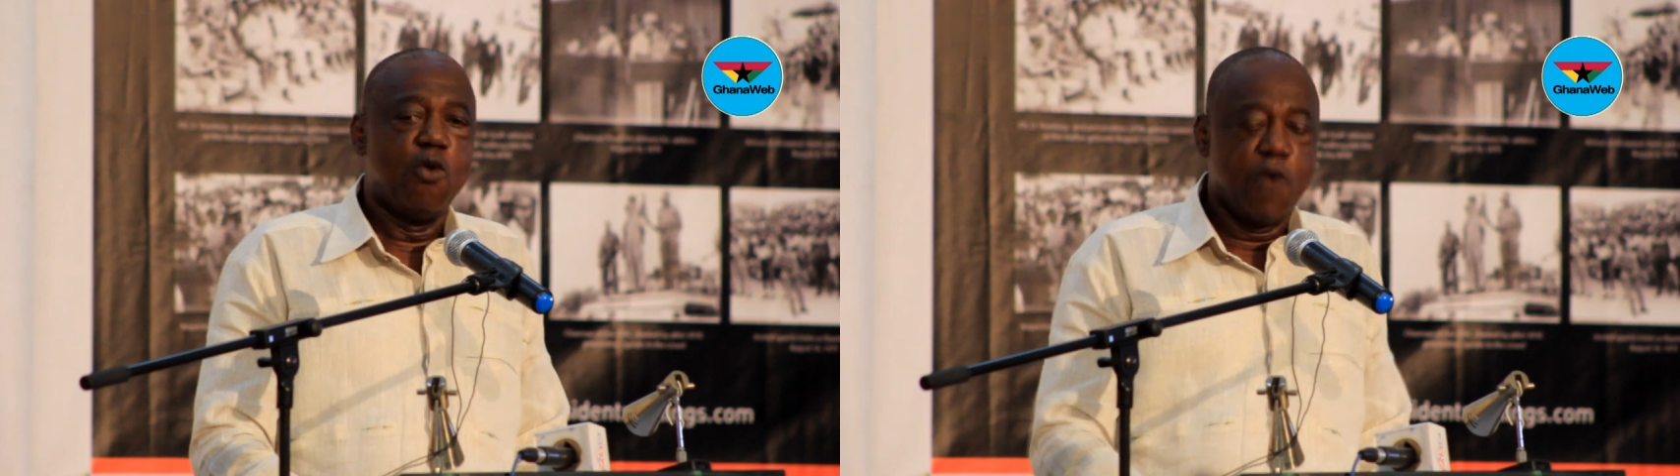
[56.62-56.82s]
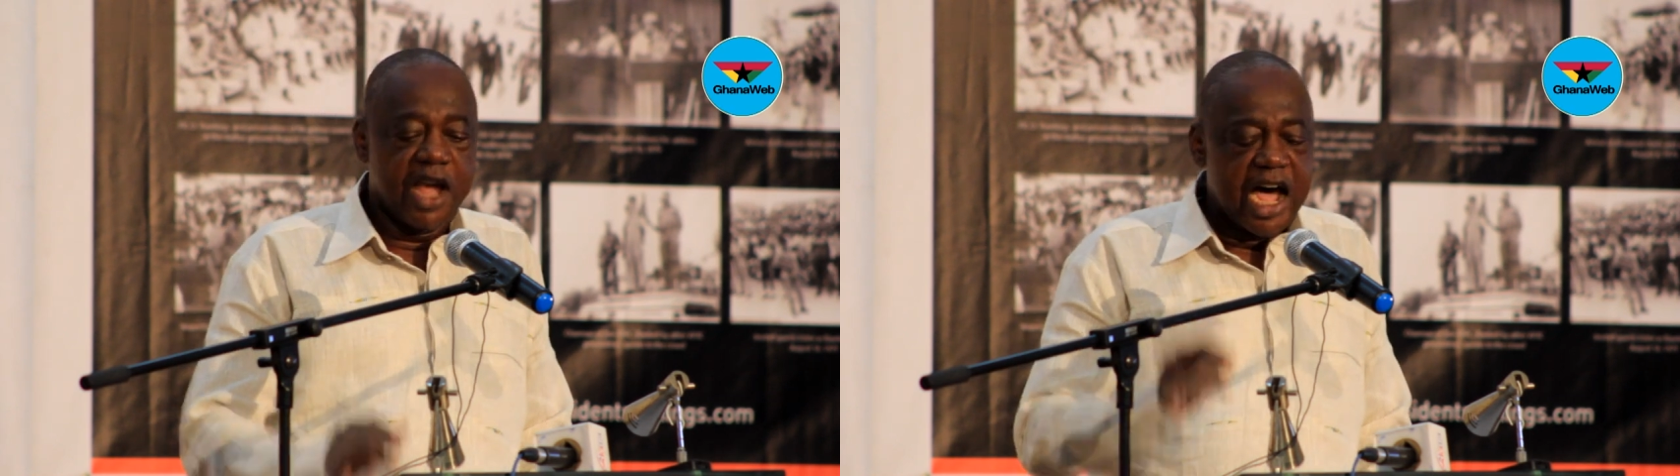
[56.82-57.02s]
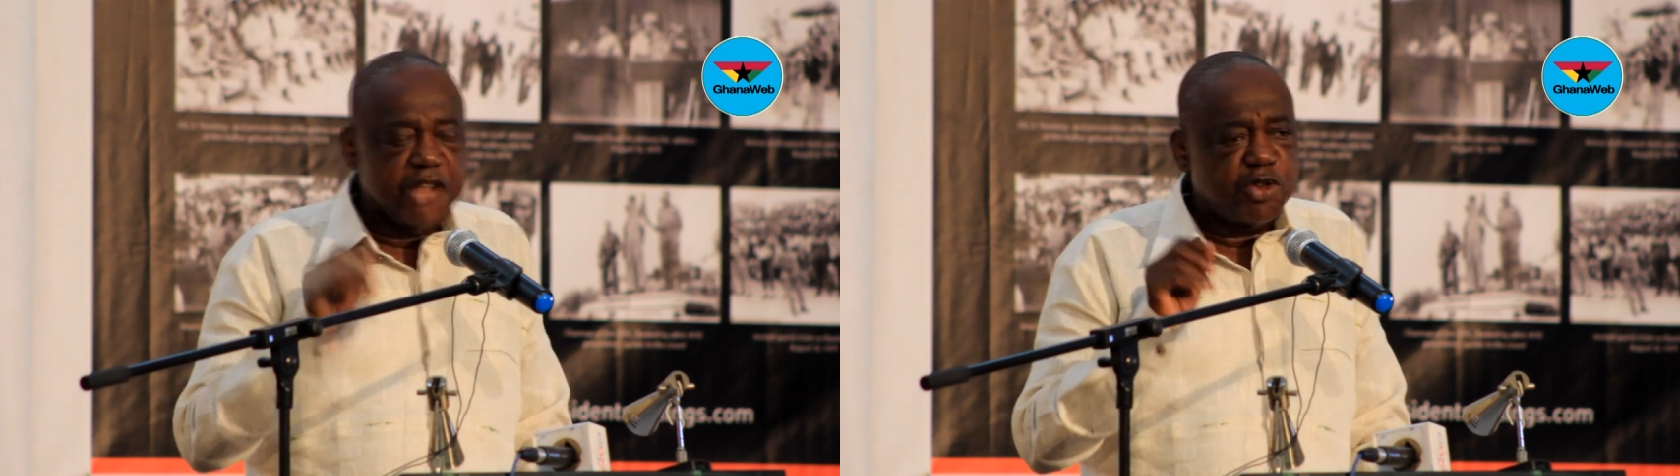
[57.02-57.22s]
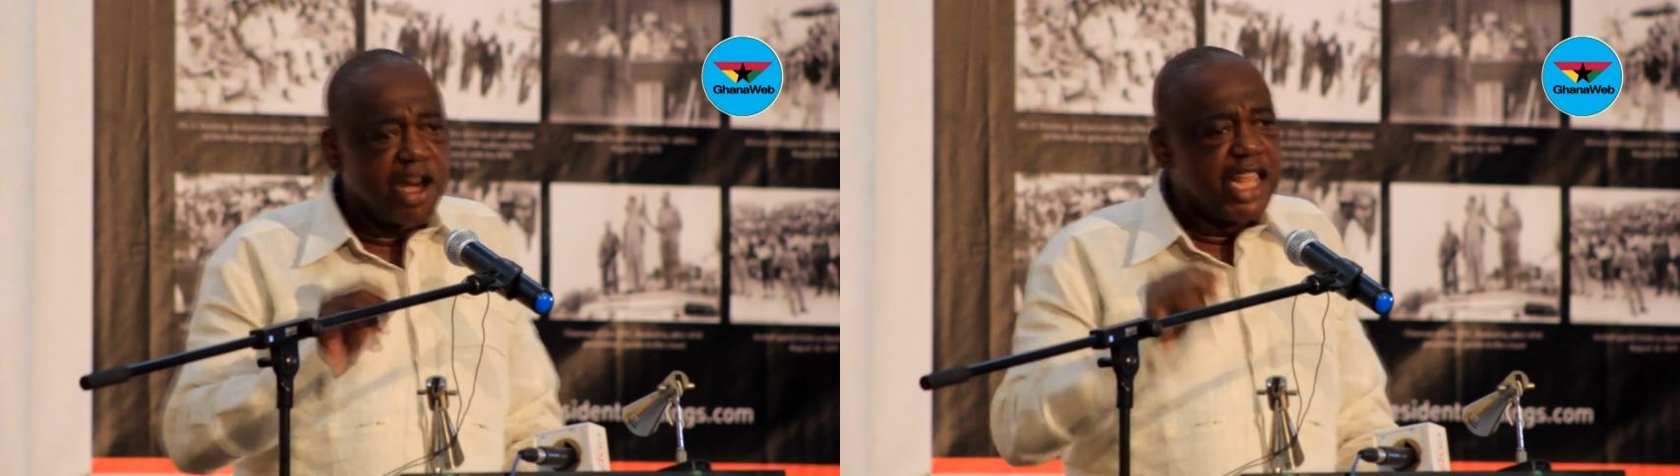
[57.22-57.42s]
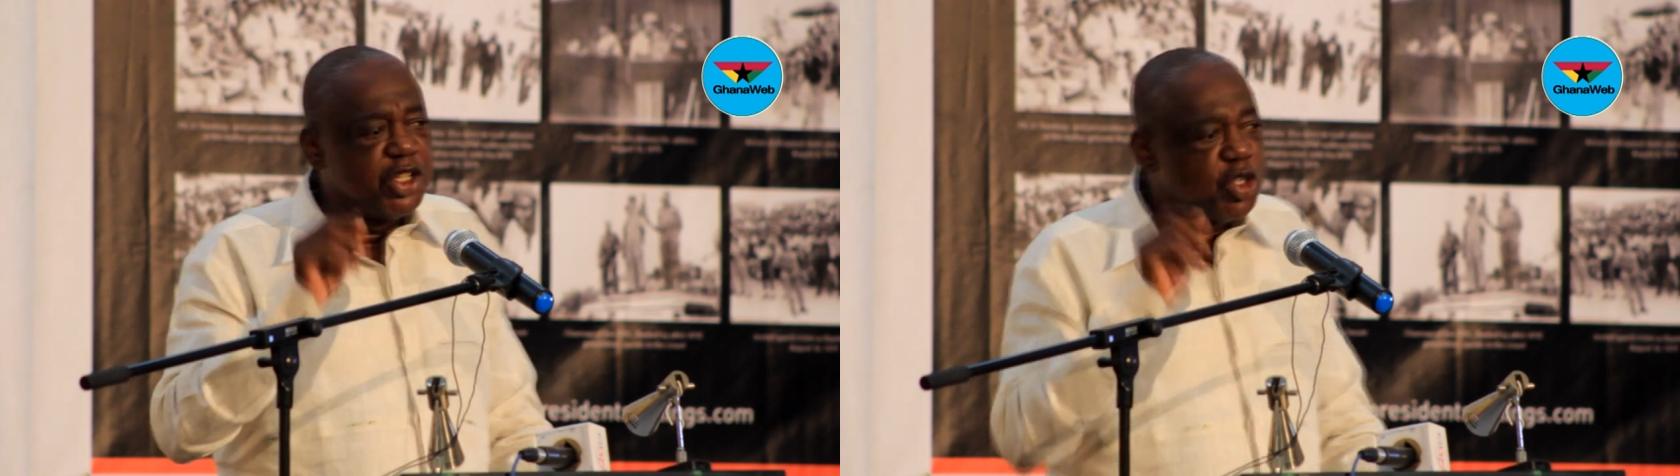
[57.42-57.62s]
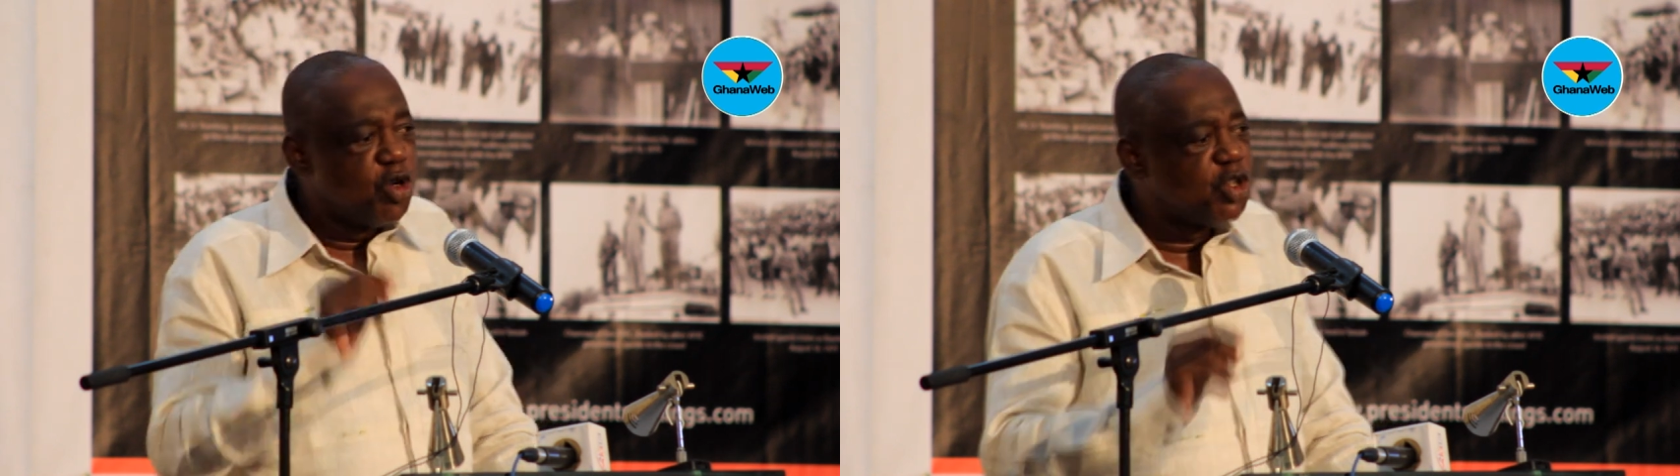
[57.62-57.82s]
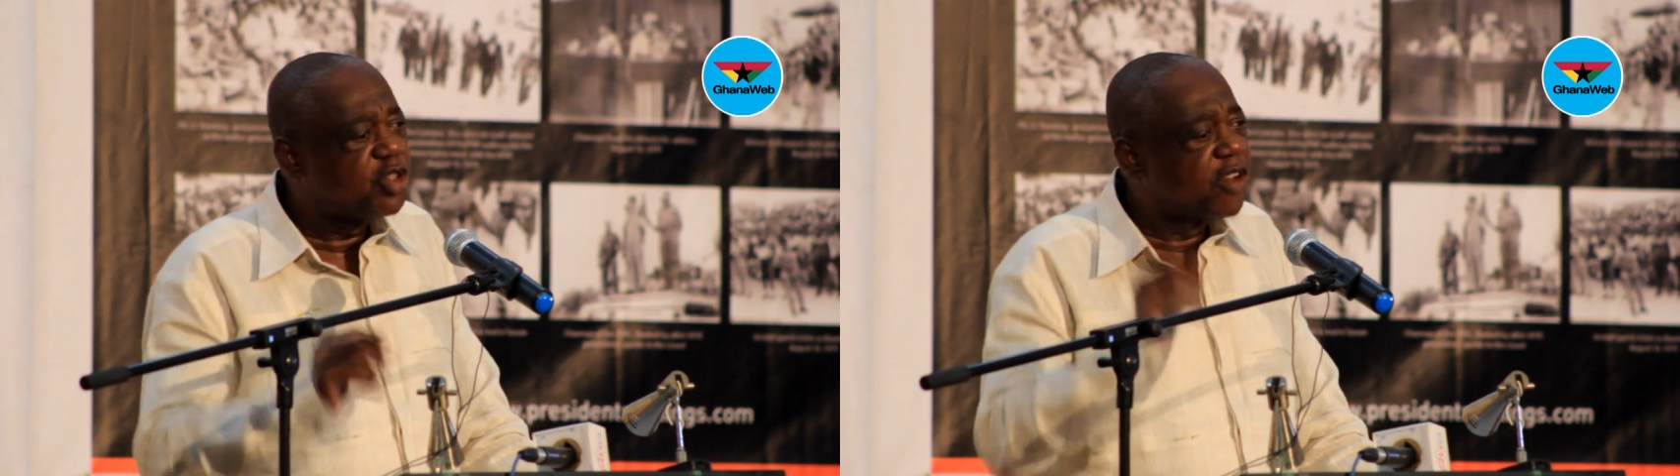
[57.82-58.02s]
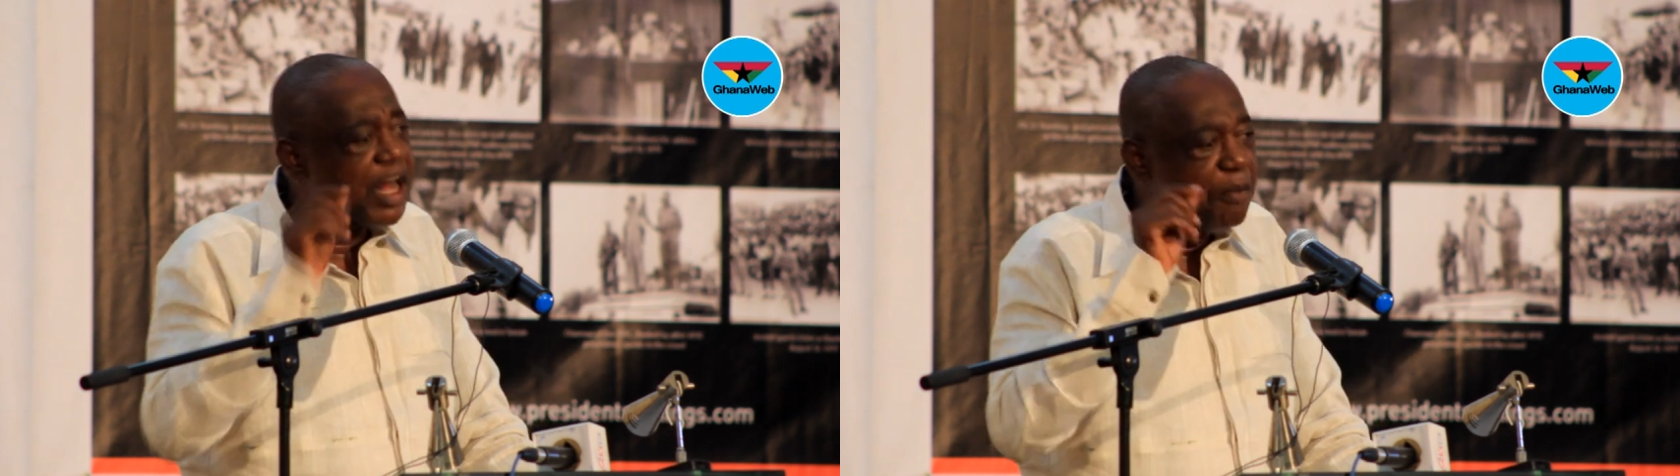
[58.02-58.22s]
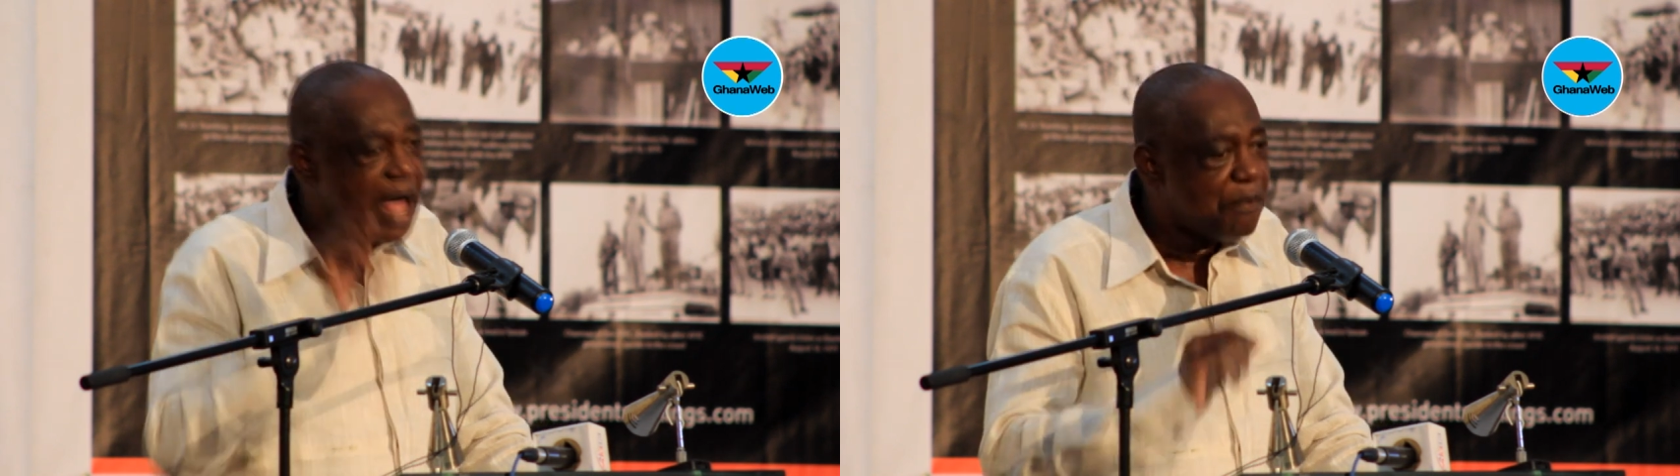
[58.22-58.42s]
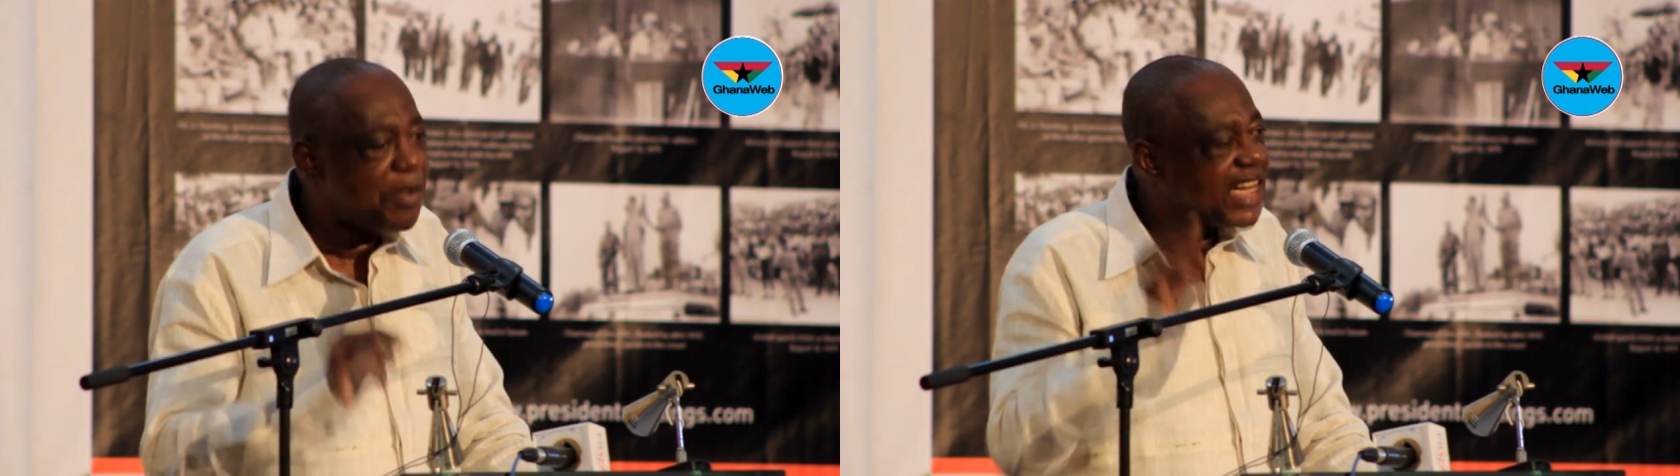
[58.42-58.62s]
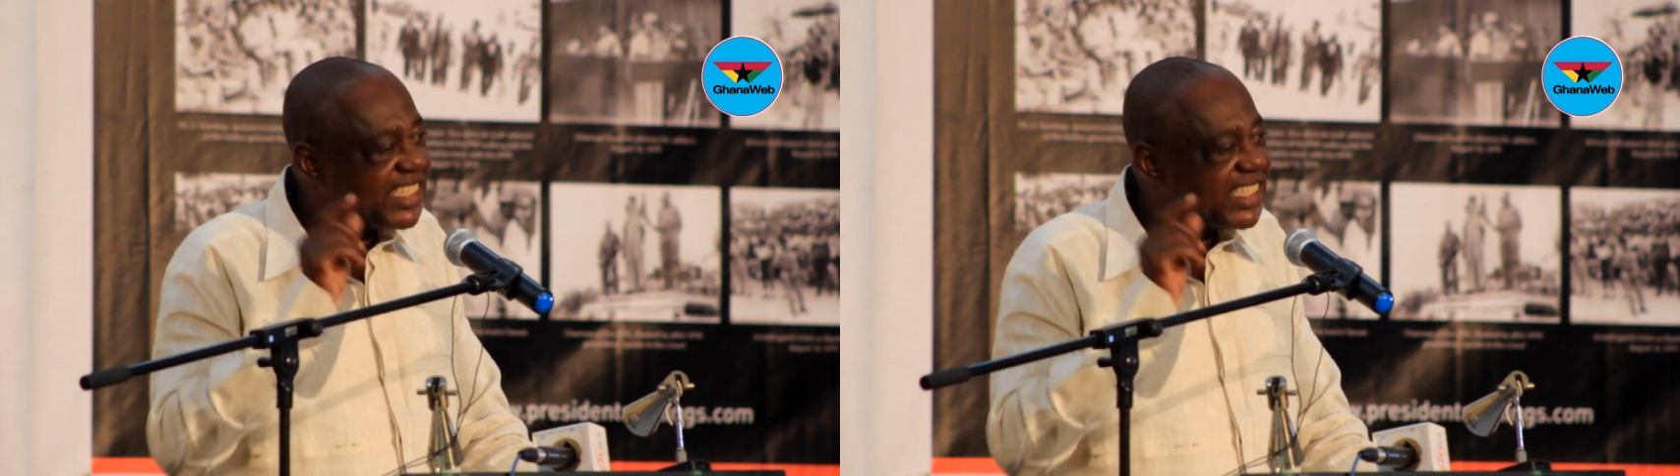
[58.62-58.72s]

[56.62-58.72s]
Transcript: We actually choose to remember